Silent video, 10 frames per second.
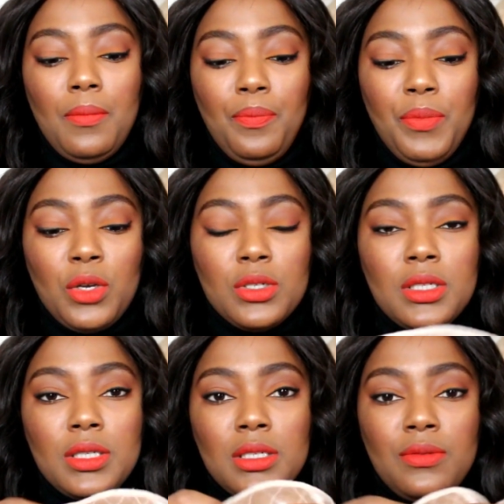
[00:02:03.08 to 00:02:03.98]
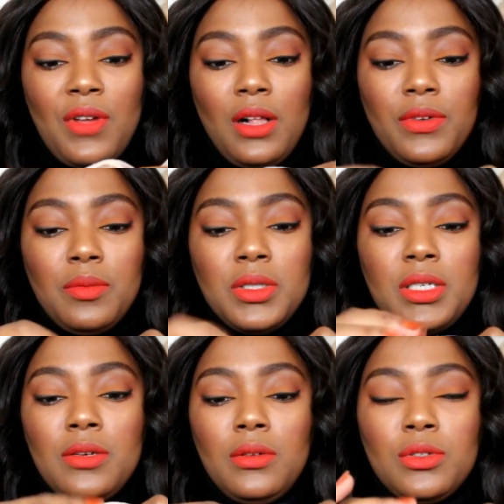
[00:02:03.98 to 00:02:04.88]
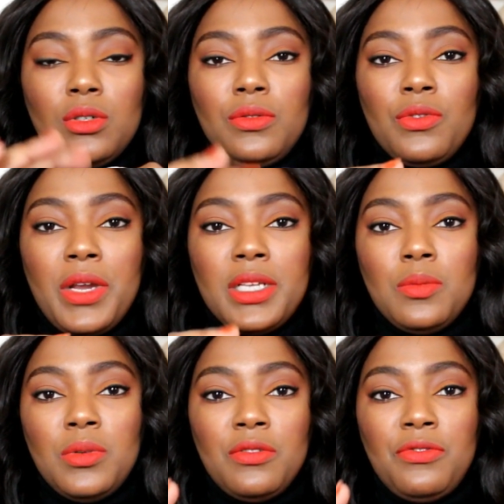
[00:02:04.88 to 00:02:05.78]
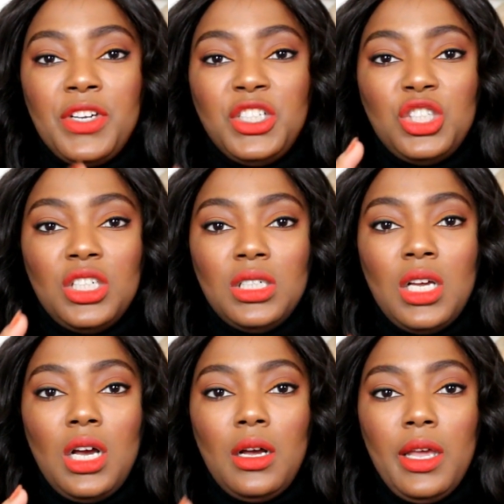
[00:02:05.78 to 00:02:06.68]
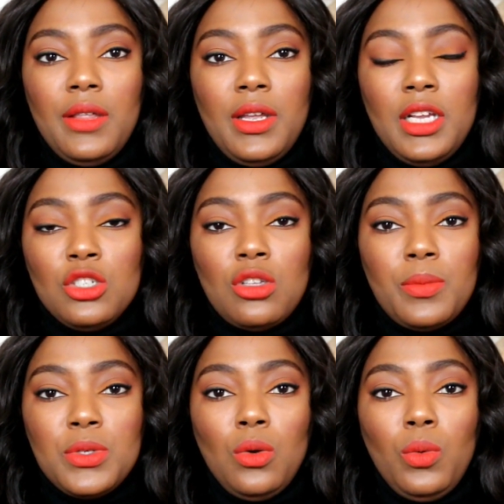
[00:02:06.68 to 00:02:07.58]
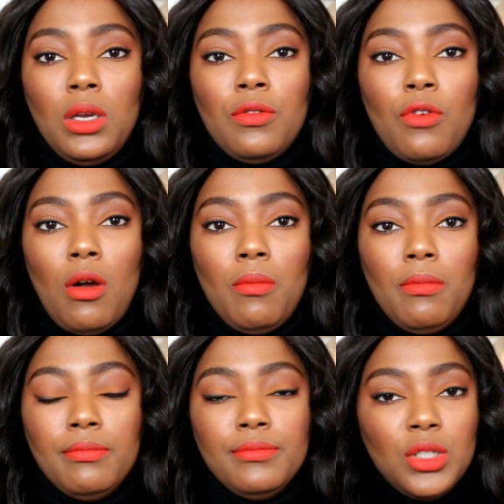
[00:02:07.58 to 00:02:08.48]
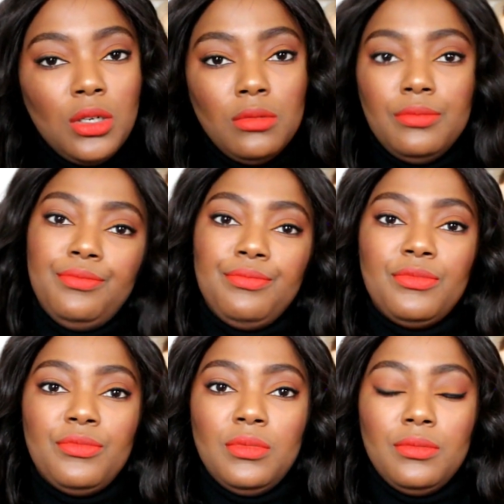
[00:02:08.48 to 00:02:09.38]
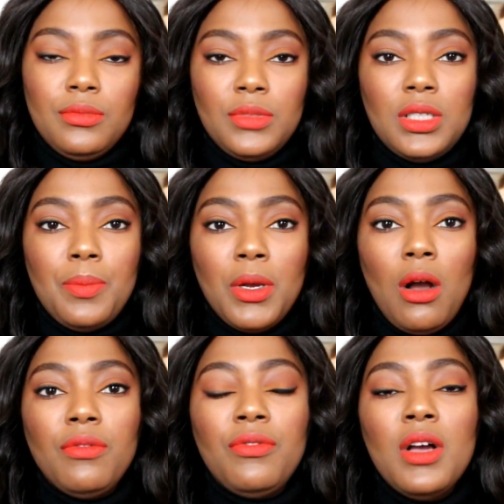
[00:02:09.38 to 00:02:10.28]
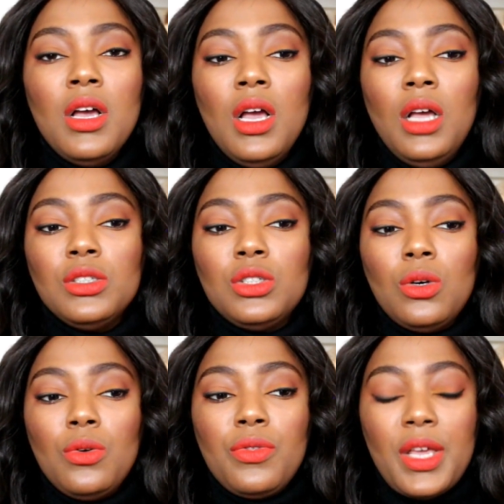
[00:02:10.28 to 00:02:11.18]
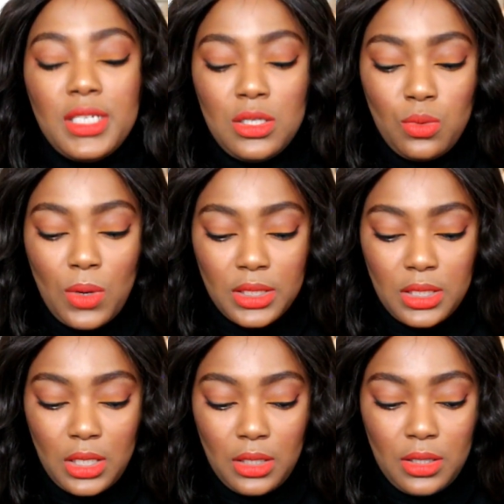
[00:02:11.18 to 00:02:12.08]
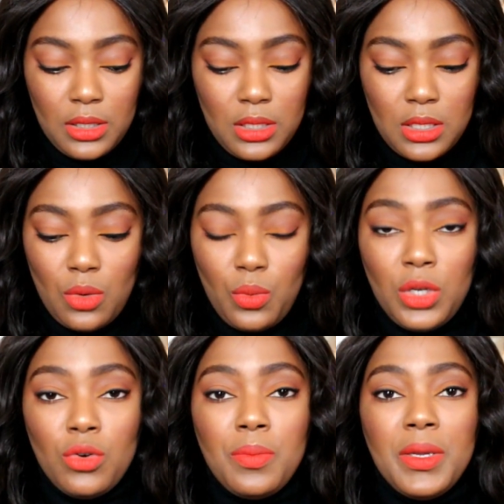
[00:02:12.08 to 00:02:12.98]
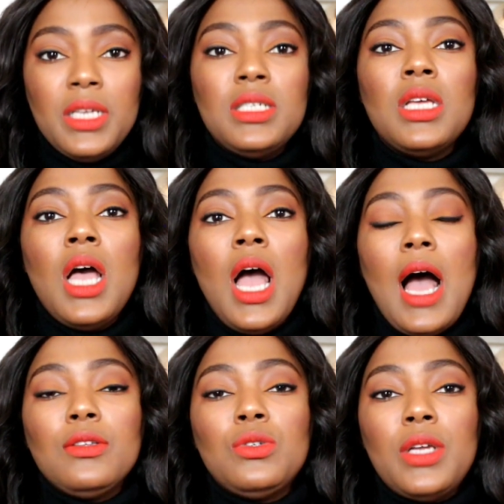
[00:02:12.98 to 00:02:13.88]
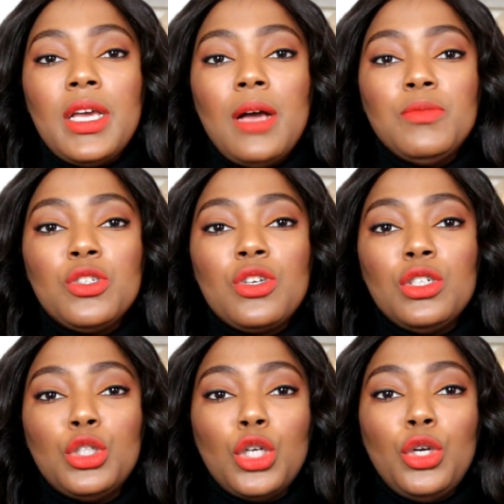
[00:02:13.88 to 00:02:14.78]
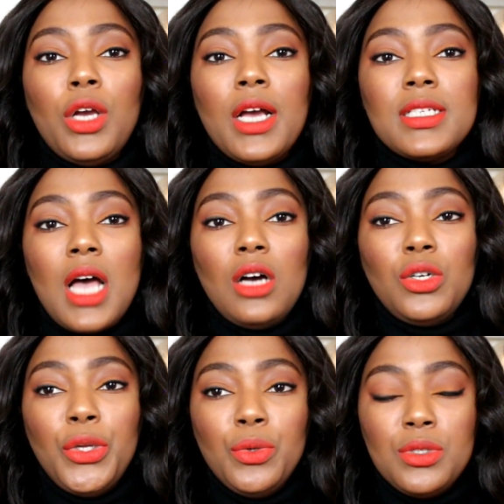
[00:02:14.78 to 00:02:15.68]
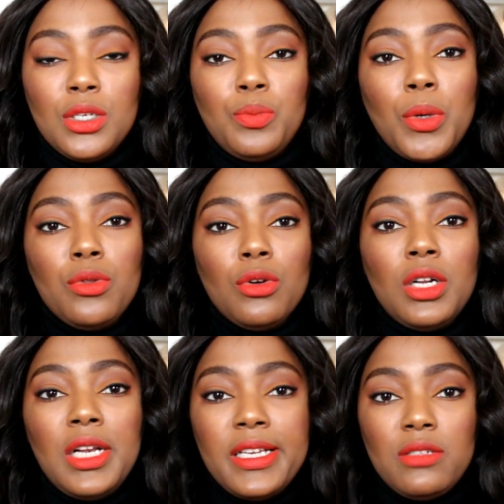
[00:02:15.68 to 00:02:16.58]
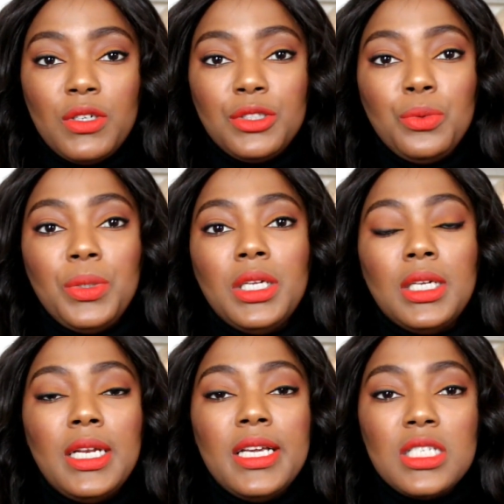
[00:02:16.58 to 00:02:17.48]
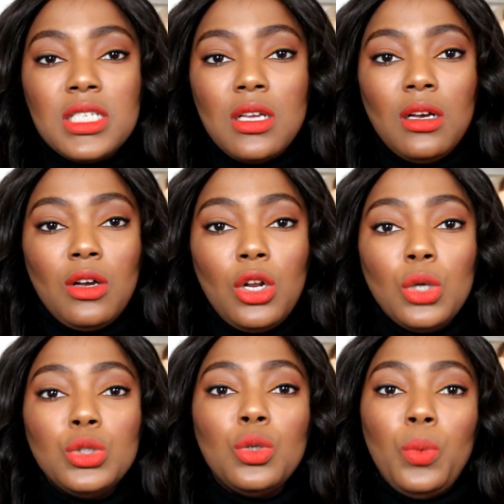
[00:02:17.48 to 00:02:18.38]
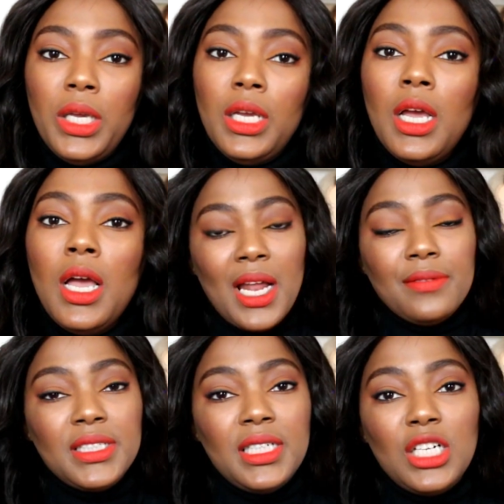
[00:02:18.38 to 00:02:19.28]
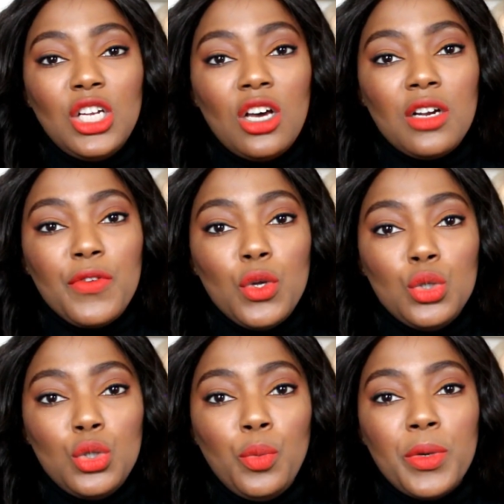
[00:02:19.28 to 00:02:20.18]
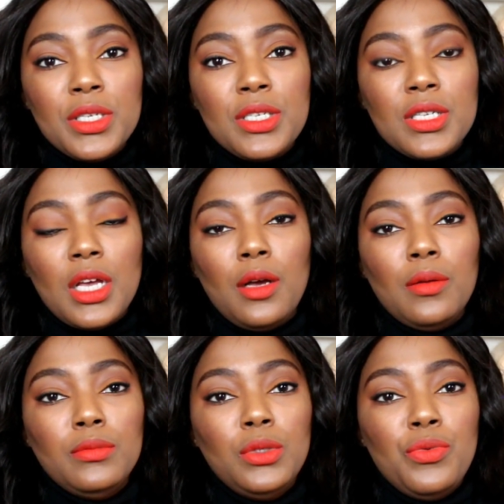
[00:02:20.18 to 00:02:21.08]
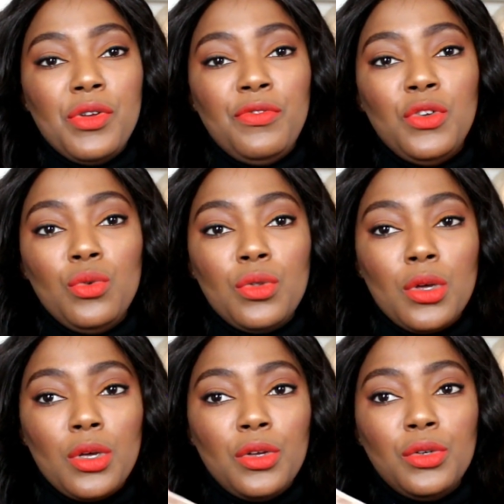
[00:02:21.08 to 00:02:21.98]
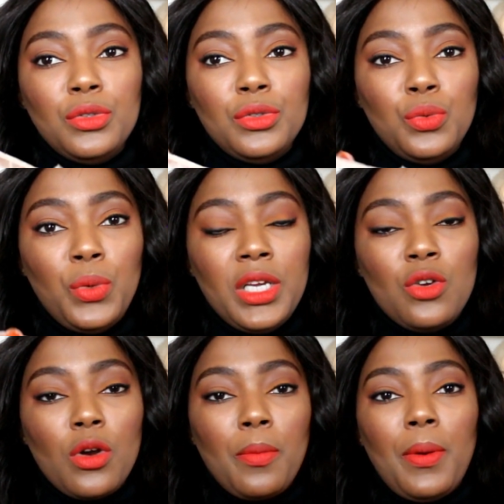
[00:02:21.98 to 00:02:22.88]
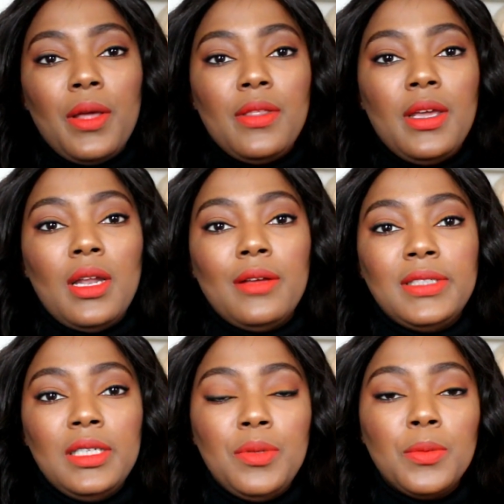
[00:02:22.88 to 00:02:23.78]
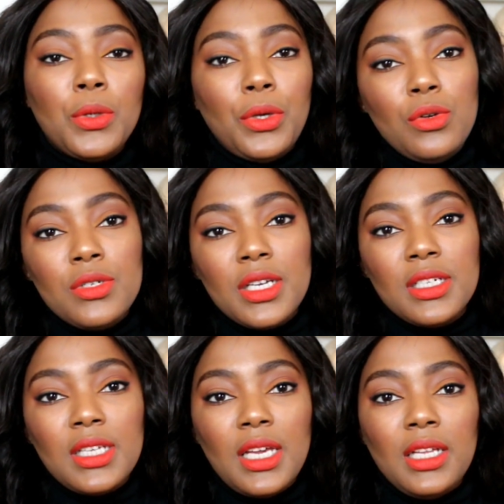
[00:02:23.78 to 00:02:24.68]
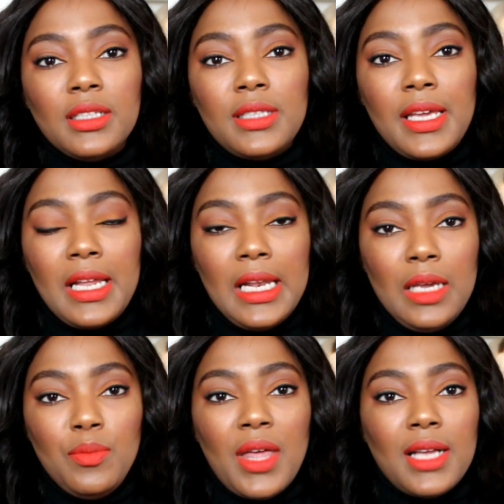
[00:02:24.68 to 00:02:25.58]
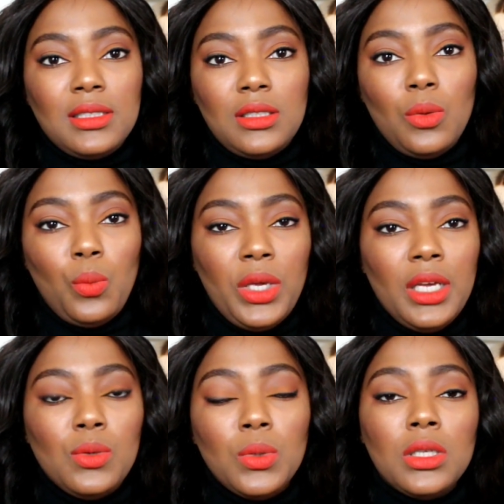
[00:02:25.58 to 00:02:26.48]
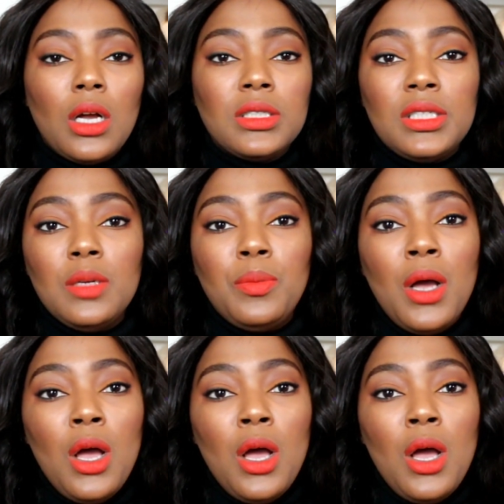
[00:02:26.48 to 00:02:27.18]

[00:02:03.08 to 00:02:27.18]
because this velvet material sort of creates a bit of friction, and then it stops your wig from, you know, slipping off. So that is what this wig grip is. Today I'm just going to show you guys how to use it both on a lace frontal wig and a lace closure wig. I've seen a lot of YouTubers review the wig grip, and then I've seen people use it and they claim that the wig will not slip